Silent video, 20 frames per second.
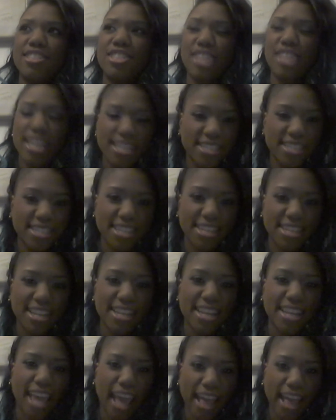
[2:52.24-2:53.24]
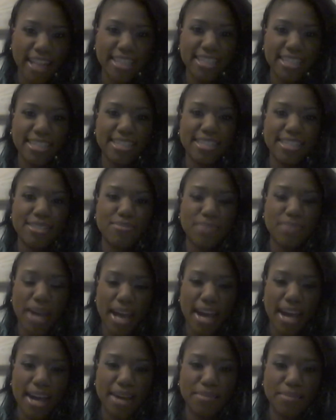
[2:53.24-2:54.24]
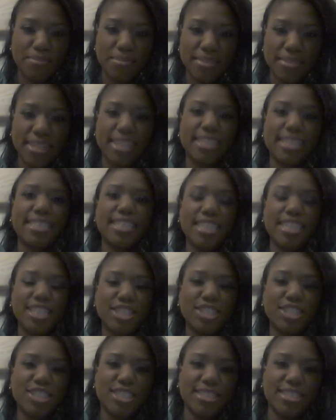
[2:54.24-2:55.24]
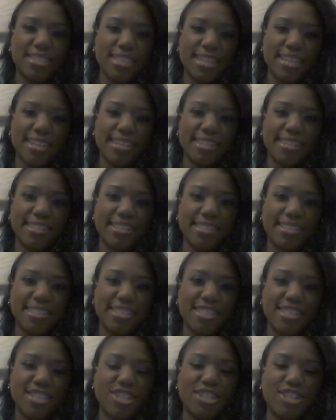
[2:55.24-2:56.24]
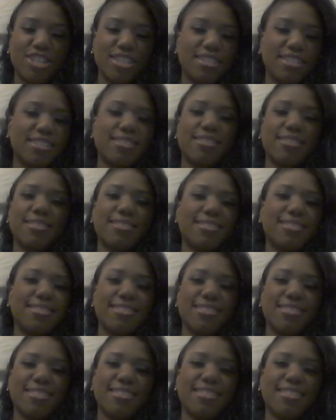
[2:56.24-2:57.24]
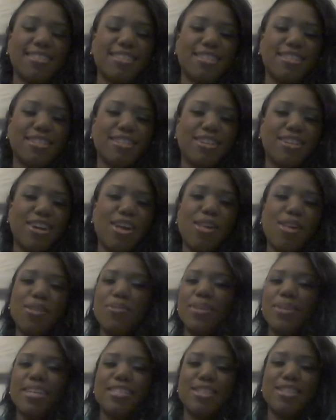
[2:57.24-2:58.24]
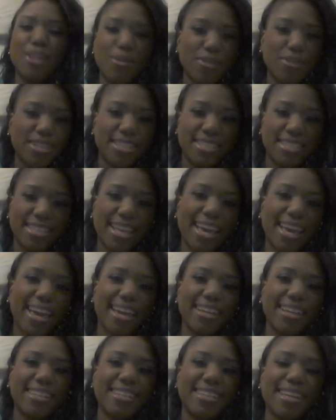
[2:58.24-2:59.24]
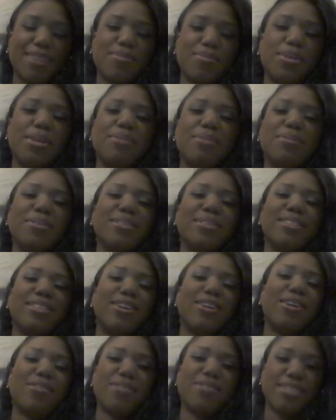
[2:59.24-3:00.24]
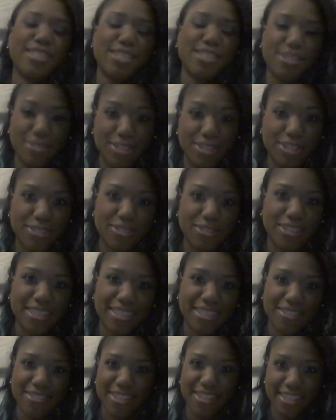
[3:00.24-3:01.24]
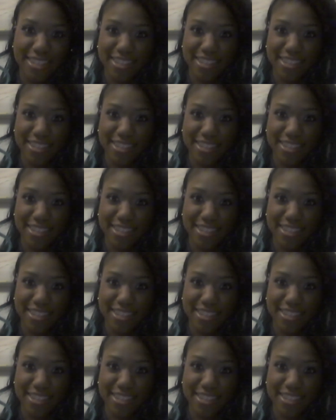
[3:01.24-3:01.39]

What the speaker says: Jason and Allie's mom teach these kids to just always know what to say to get people to always do what you want them to